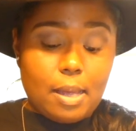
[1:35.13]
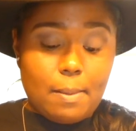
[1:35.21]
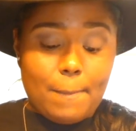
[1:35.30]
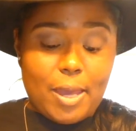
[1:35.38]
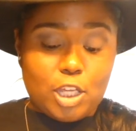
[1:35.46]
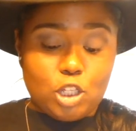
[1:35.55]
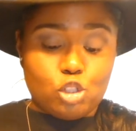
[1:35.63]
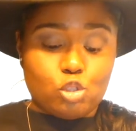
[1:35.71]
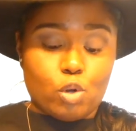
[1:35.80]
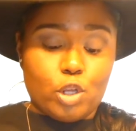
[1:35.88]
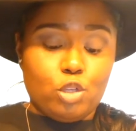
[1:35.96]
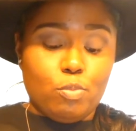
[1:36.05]
making
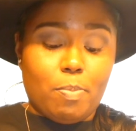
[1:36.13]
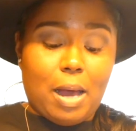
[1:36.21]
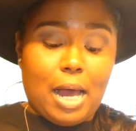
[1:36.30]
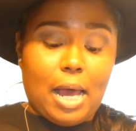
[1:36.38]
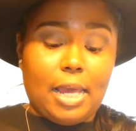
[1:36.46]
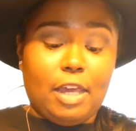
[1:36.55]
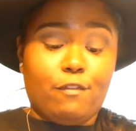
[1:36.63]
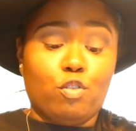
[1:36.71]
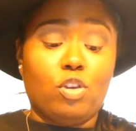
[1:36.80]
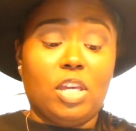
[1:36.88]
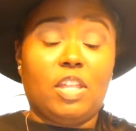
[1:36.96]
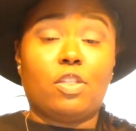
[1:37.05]
sure you buy, if you
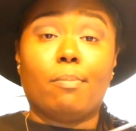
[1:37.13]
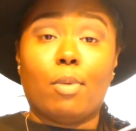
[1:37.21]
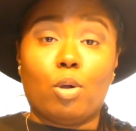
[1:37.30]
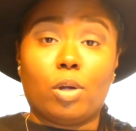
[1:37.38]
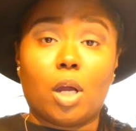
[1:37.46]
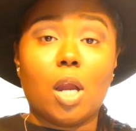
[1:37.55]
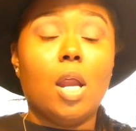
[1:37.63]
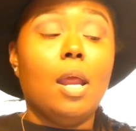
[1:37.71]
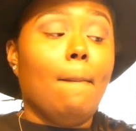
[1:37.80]
can get the motor,